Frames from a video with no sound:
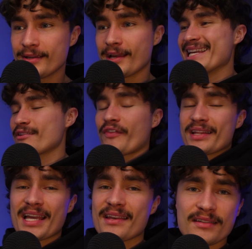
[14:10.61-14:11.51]
It is a
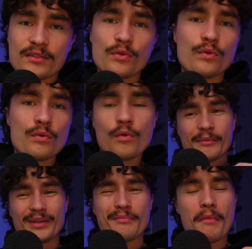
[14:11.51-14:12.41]
fantastic tool.
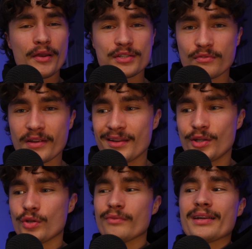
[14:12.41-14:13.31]
When you master it,
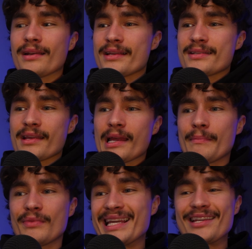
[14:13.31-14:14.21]
you realize
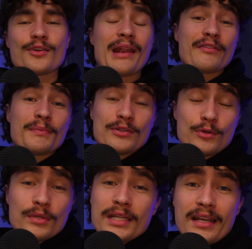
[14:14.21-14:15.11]
that things don't have to be
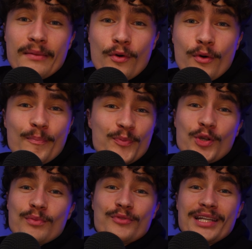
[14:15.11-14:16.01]
2D anymore. You
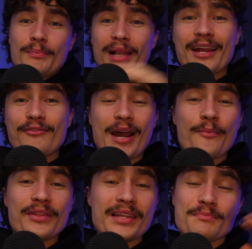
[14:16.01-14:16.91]
can really play around
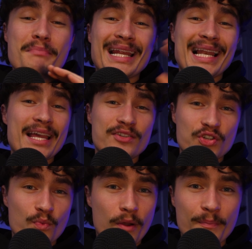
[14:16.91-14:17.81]
with as many layers as
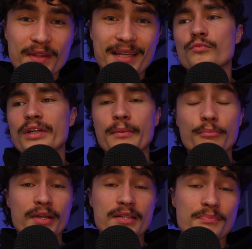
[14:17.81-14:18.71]
you want, really
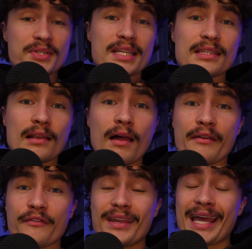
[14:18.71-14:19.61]
bring some scenes to
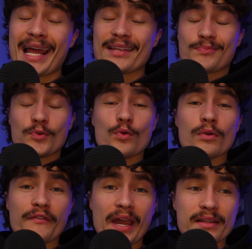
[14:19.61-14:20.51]
life and add some cool
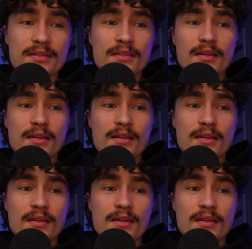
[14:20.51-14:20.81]
effects.